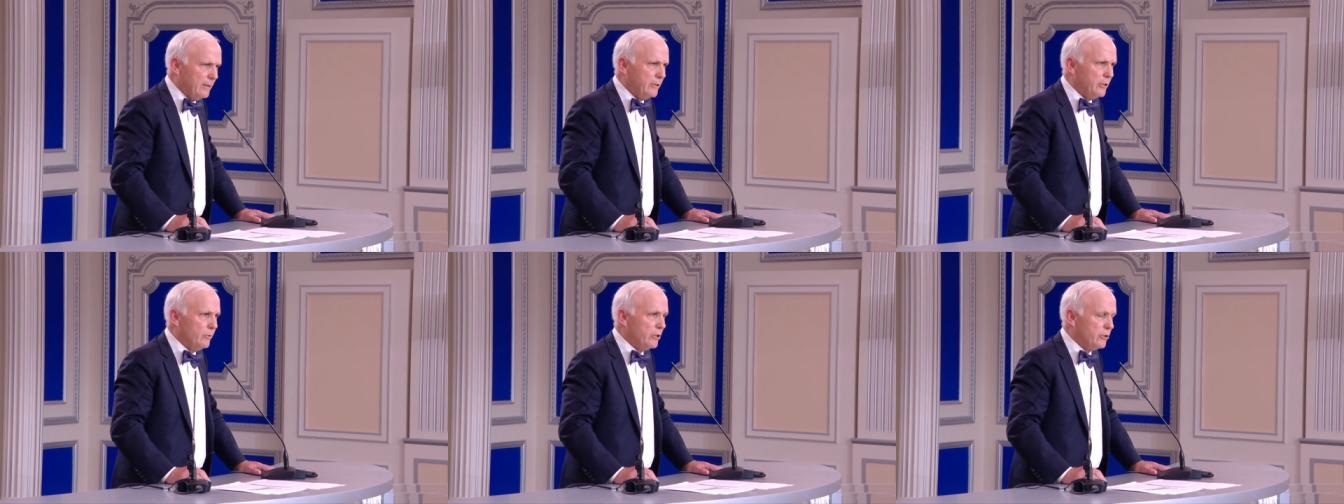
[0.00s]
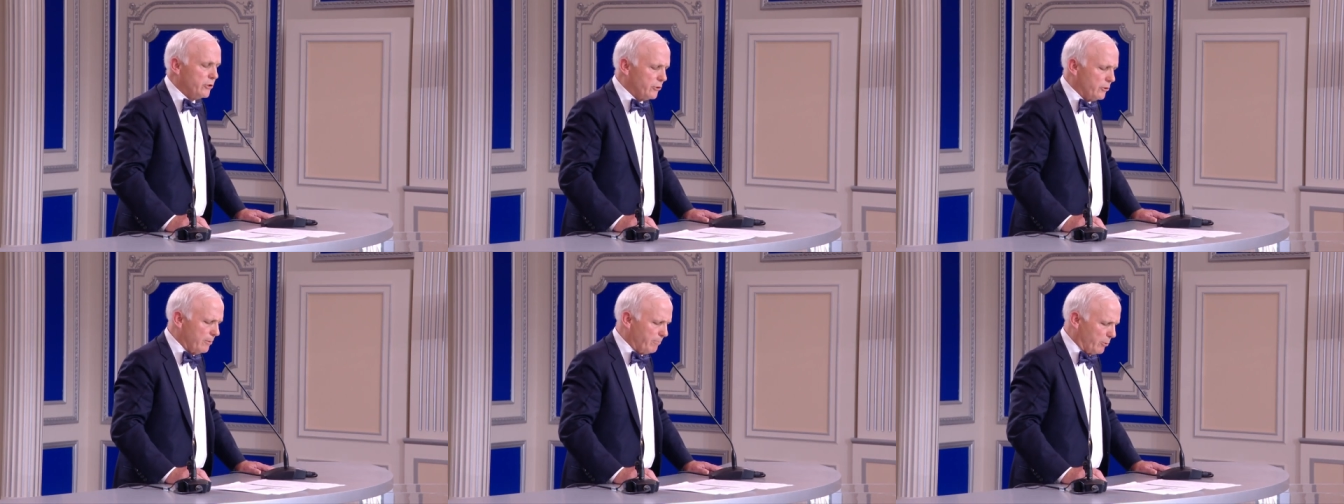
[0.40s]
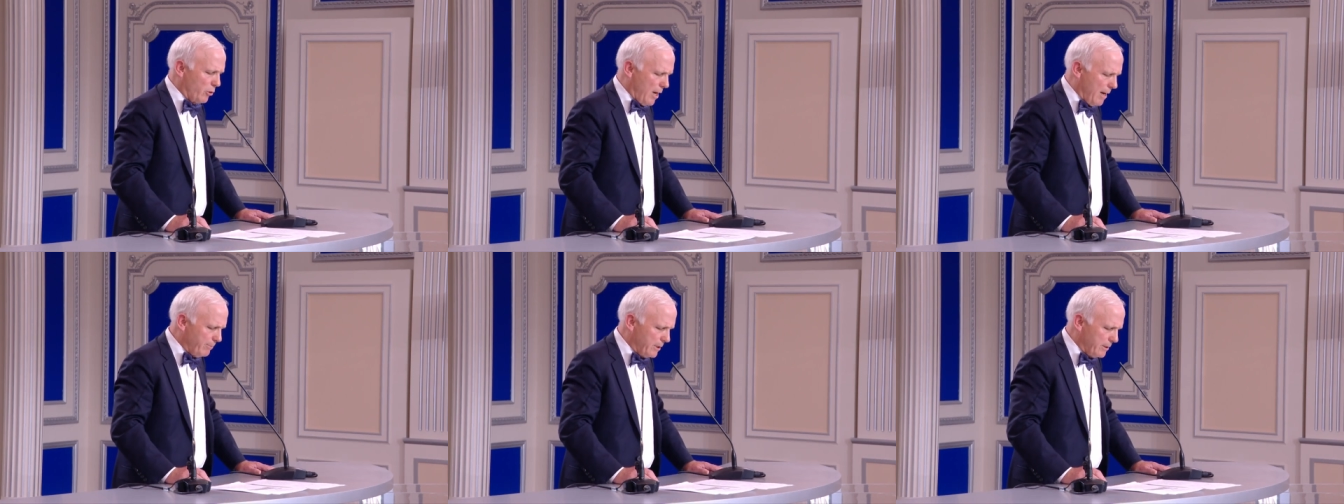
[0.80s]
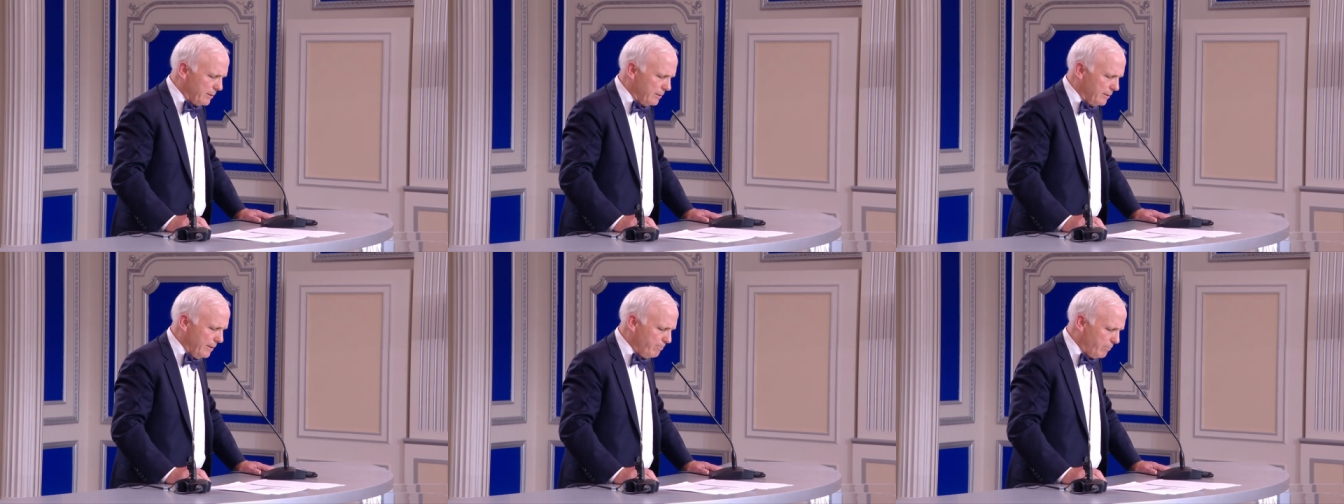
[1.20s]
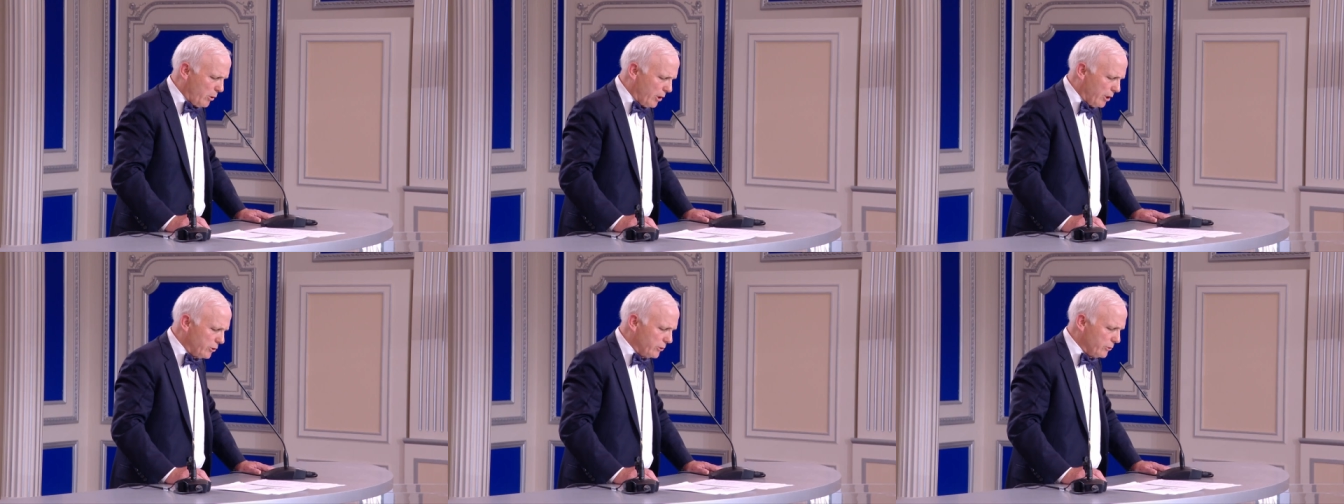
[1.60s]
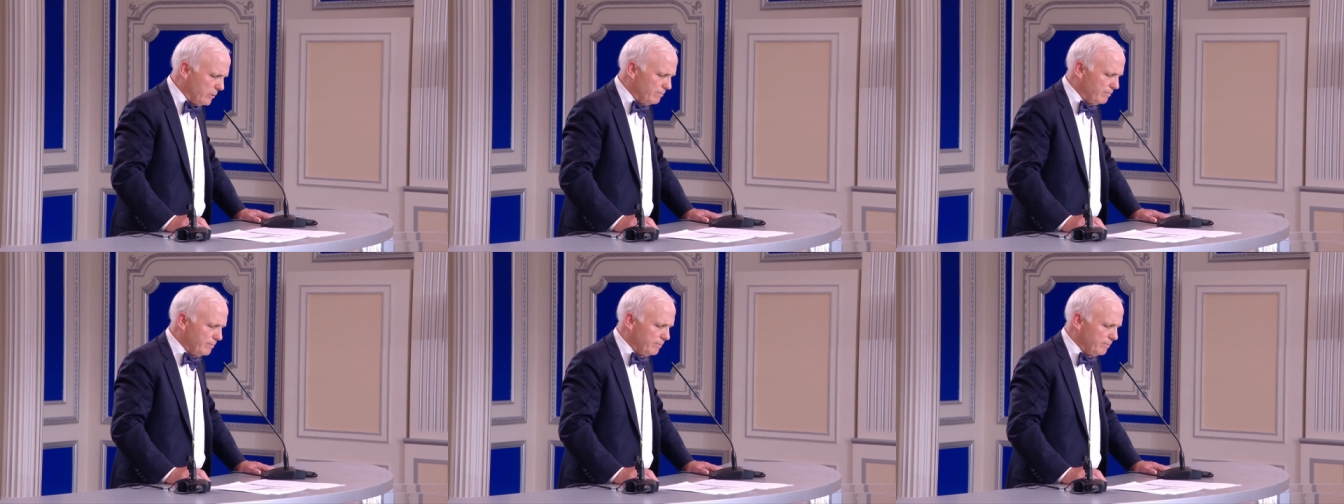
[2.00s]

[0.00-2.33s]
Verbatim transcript: to ensure prompt, impartial,